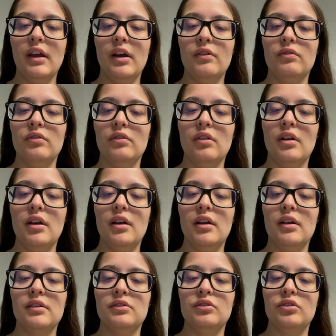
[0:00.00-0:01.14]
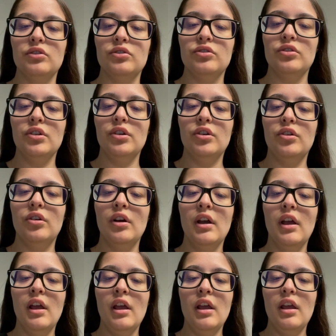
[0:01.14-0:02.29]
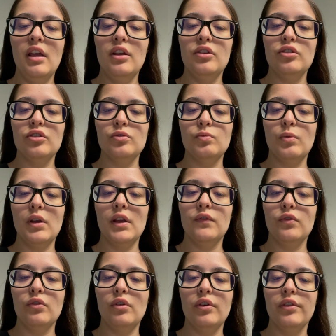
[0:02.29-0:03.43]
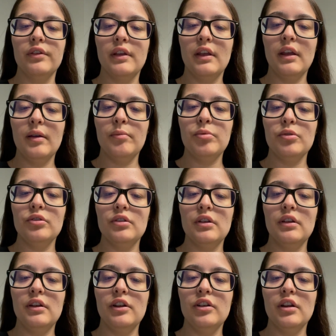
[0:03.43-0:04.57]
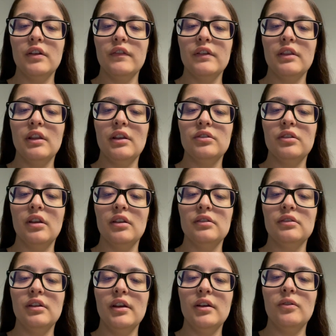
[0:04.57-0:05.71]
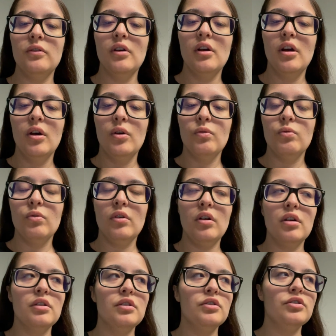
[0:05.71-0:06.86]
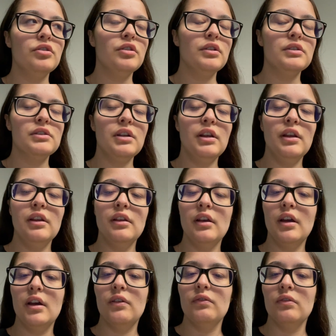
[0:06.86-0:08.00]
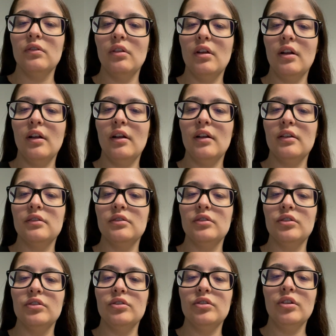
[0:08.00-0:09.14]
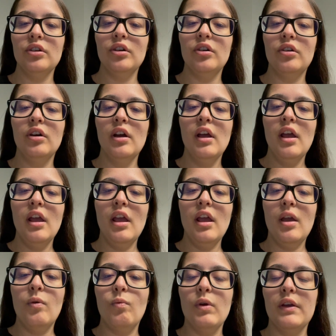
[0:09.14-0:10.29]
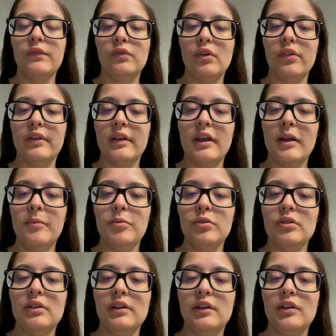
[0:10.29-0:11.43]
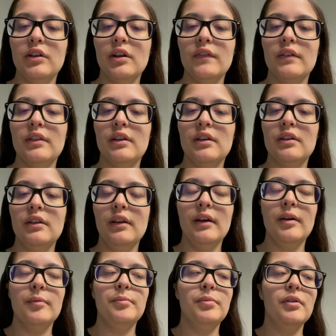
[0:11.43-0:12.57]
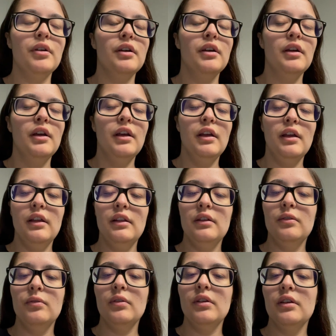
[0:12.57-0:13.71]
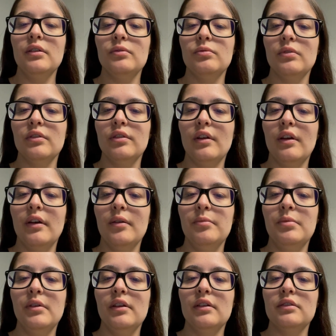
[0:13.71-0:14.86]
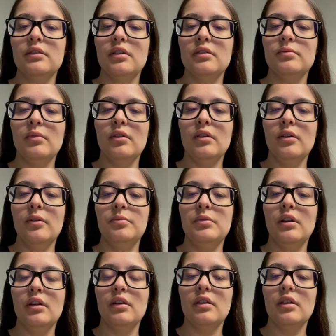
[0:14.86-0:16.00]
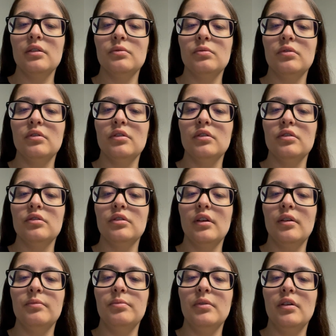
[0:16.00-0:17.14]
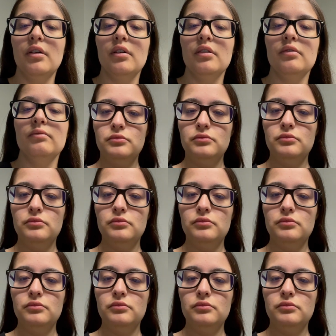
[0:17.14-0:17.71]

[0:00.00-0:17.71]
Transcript: out, relax, and just chill, and just wait for all the campers to get here and everything. So yes, now we're all gonna just hang out, relax, and just chill, and wait for all the campers to get here and everything. And yeah, but anyways, with that being said, my update, I guess, whatever. Yeah, bye.